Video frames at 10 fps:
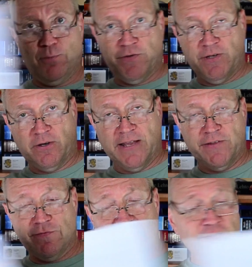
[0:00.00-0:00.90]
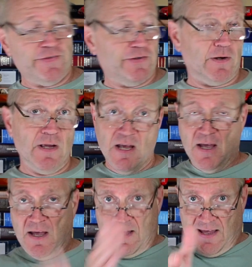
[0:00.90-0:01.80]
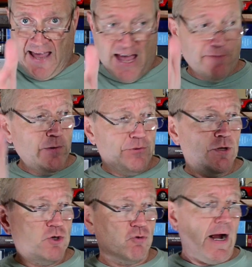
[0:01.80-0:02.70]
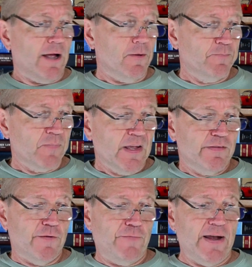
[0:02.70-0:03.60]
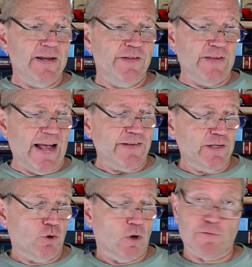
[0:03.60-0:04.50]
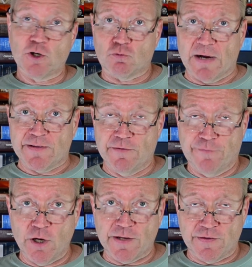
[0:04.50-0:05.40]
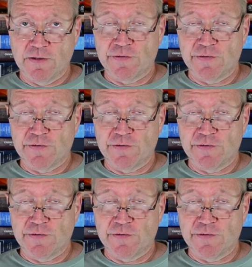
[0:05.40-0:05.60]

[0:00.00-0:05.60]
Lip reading: puts in their case if necessary, halfway through the trial, defendants asked the court for a directed verdict.